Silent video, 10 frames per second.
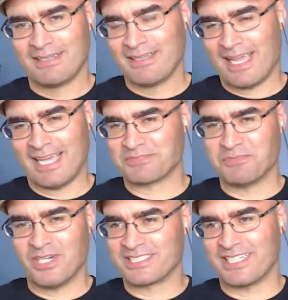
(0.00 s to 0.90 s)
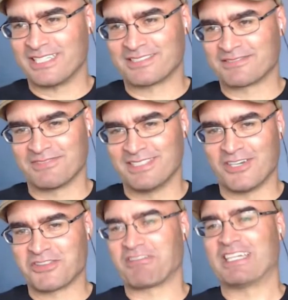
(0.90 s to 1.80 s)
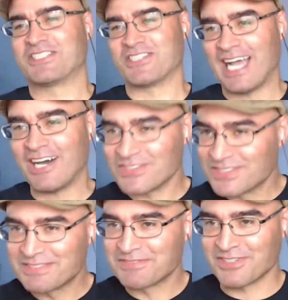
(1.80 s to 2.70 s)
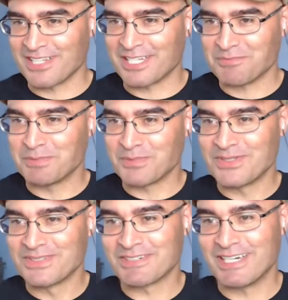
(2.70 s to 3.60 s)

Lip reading: as, you know, the rest of your house for a lot of people. Right.